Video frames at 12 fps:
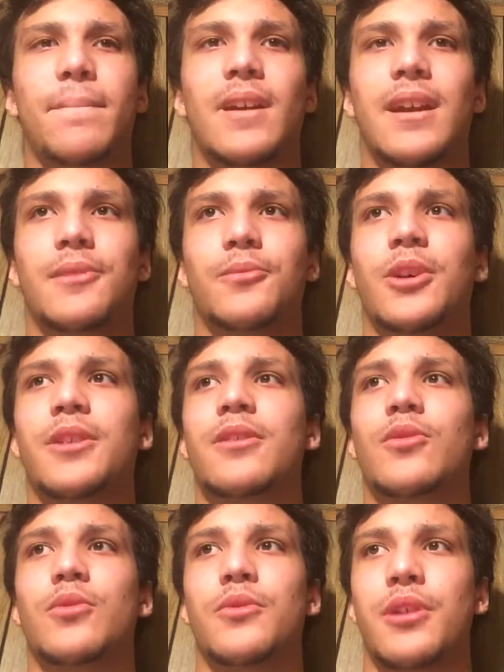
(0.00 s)
and one
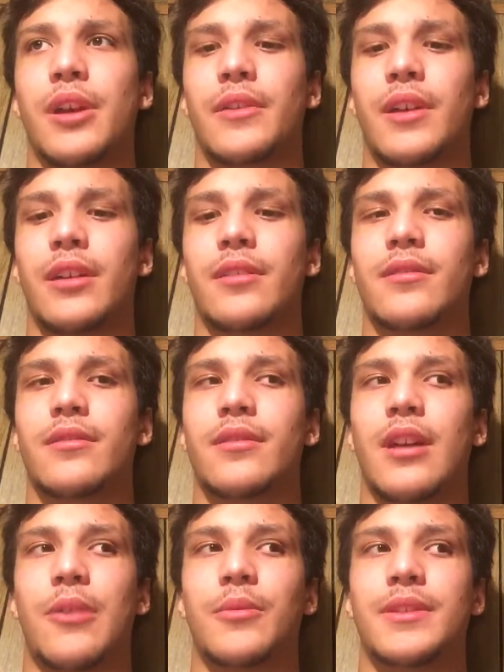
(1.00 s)
cool thing that
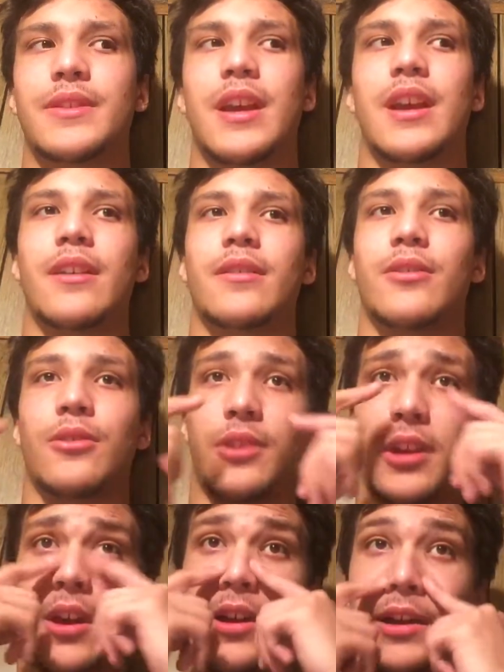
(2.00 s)
I would say
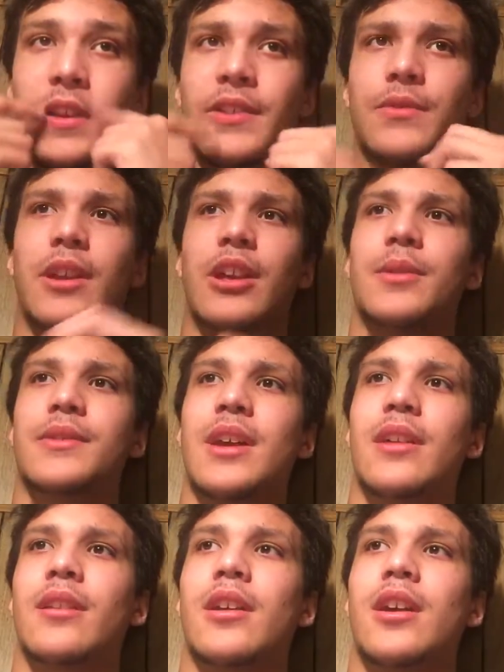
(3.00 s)
early on in this video is
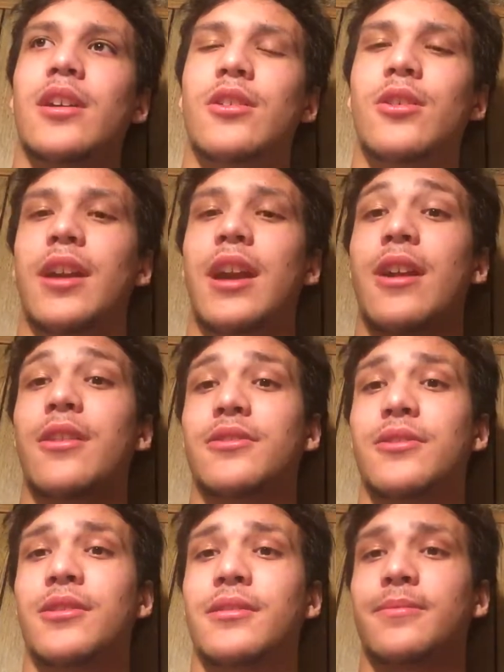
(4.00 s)
that your
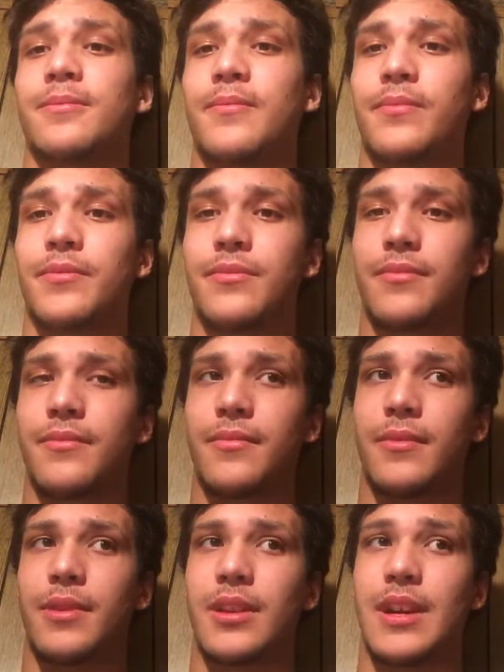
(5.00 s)
character
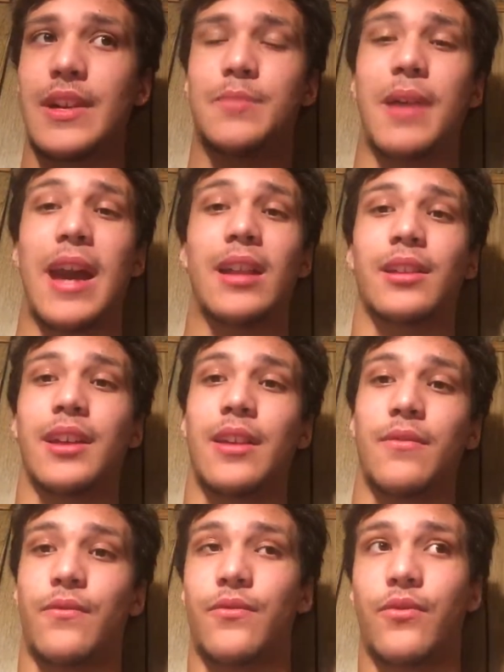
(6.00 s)
is
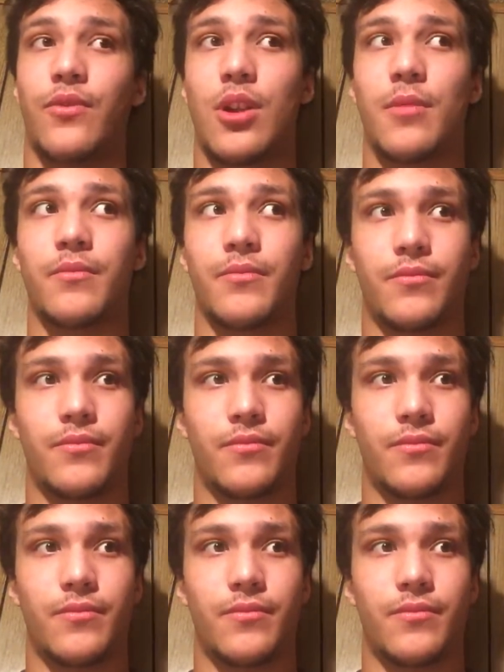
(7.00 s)
battling from